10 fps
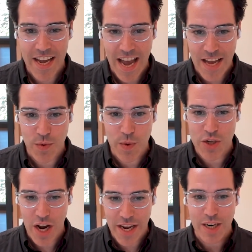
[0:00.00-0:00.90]
as
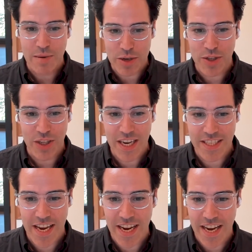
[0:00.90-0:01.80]
we try to
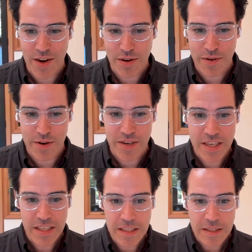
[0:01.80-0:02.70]
commercialize AI going forward?